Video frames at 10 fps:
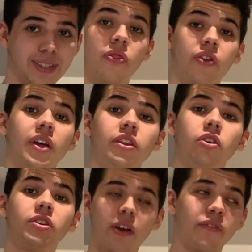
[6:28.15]
Then
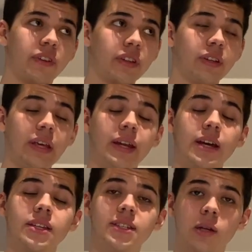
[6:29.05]
you definitely need a
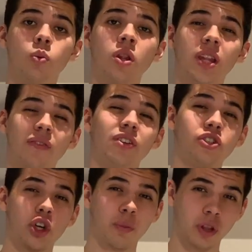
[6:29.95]
C1 level
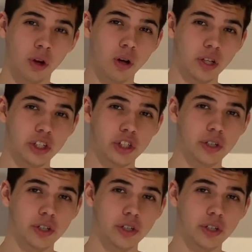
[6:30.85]
German knowledge.